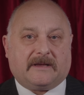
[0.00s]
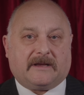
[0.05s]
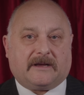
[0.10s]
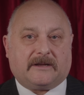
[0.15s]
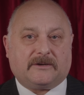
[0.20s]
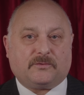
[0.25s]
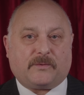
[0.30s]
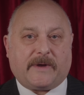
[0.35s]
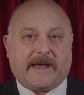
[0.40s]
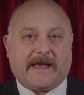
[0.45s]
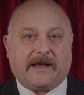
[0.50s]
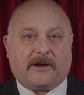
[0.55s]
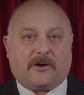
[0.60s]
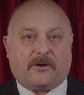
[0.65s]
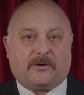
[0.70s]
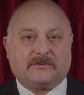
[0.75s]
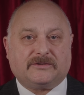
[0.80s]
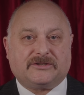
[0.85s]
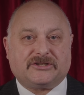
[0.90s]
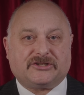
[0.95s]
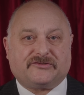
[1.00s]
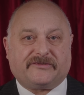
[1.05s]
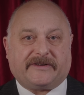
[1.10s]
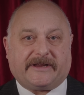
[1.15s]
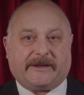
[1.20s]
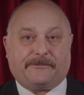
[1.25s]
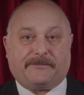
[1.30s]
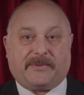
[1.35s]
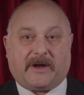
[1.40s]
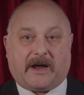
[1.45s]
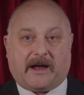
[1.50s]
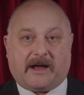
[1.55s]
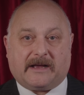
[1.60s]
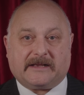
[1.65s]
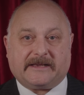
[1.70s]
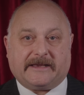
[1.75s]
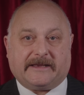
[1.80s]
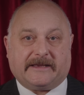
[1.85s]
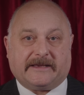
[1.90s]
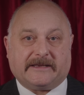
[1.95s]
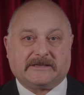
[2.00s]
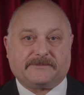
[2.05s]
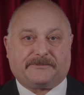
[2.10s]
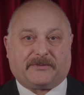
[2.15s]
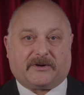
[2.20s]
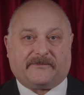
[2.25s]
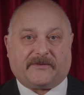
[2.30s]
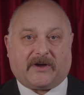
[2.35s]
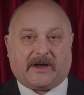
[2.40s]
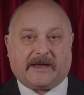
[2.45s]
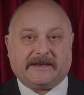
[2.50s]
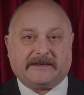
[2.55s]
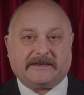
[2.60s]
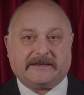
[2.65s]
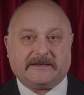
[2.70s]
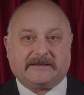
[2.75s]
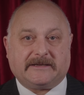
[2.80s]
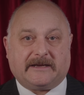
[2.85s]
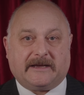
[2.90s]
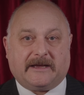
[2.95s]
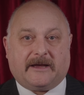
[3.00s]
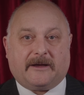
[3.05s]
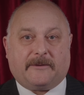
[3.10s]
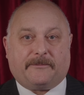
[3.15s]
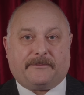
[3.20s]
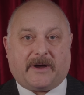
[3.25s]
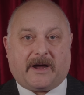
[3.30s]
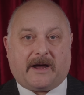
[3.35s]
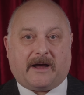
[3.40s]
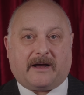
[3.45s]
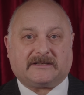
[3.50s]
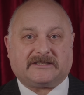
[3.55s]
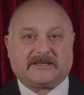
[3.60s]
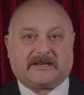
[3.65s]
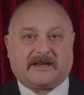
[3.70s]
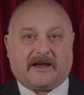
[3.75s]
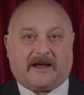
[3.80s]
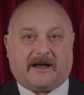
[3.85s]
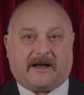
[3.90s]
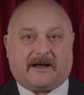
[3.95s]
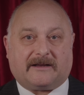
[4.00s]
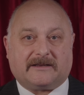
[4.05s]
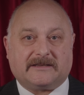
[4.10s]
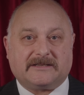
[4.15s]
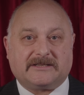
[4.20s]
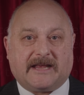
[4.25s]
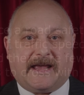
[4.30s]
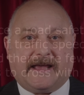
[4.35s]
And where on-street parking is provided, parked cars